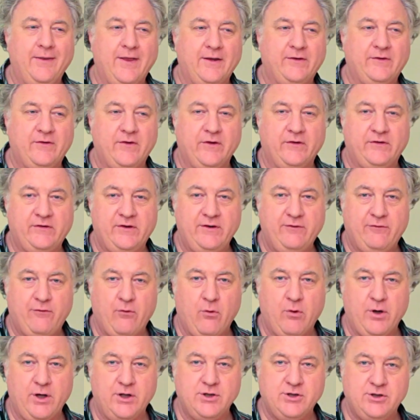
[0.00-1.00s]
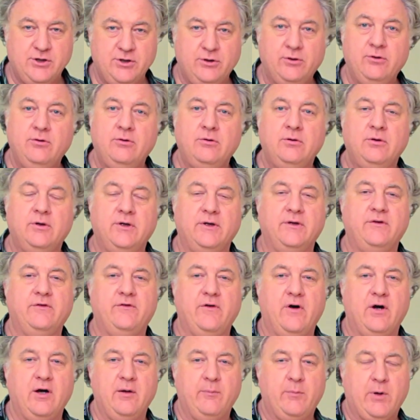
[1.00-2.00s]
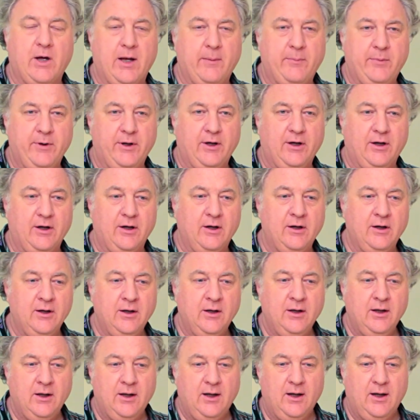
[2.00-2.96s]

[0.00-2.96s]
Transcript: That's the C42. It's very popular.